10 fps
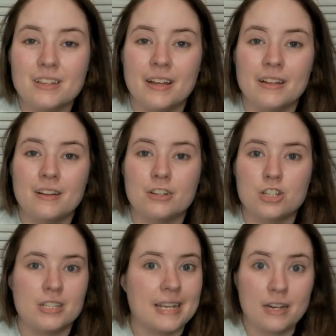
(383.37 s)
And uh,
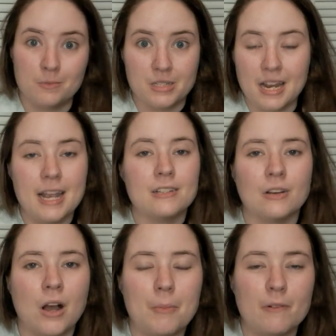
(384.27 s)
she just added them today,
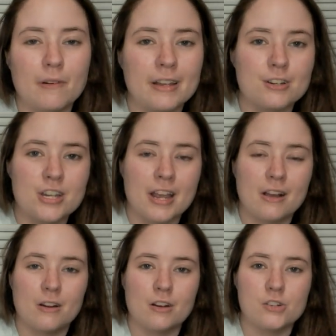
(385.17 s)
so hop over there check
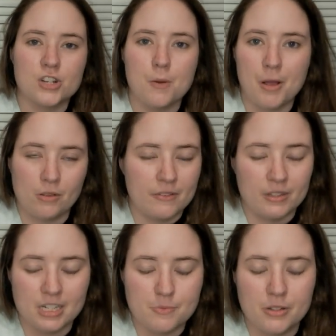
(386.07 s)
out her shop. I'll
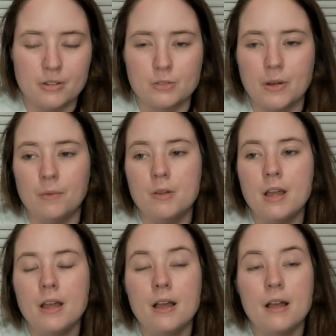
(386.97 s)
leave it linked below as well.
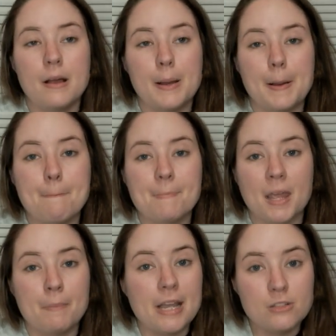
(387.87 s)
Um,
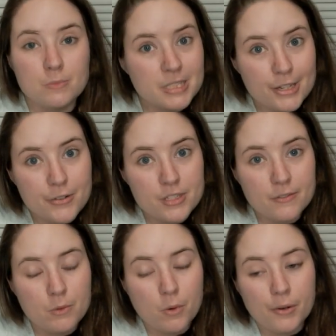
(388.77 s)
and buy you some stickers
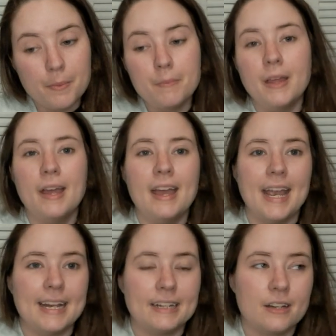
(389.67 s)
if you want them.
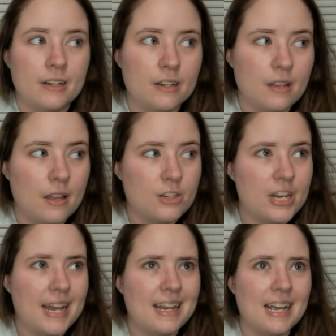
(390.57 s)
And uh,
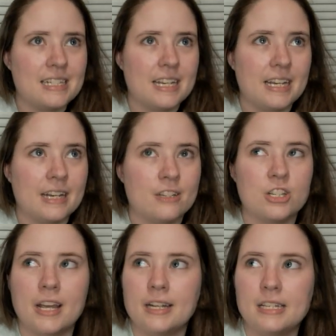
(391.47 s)
she had 19 and
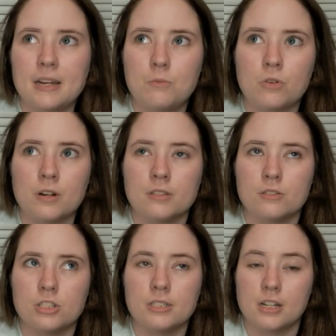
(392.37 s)
she added 10 more,
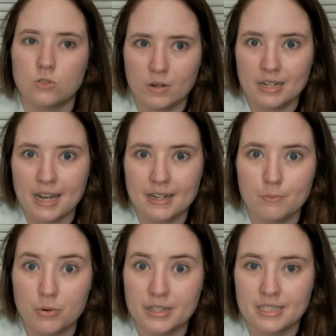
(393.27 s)
so she's got
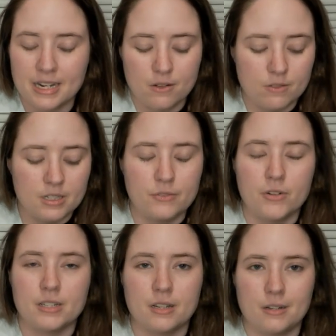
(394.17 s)
29 prints now,
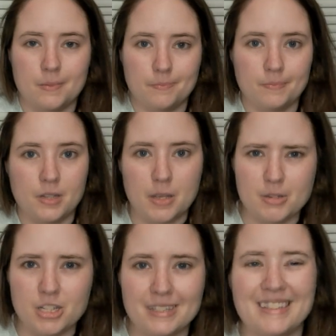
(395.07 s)
different um,
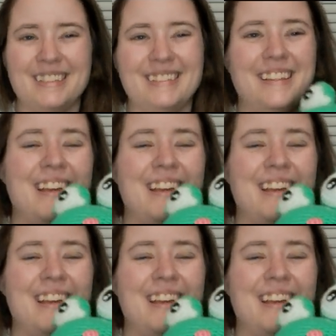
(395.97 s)
images.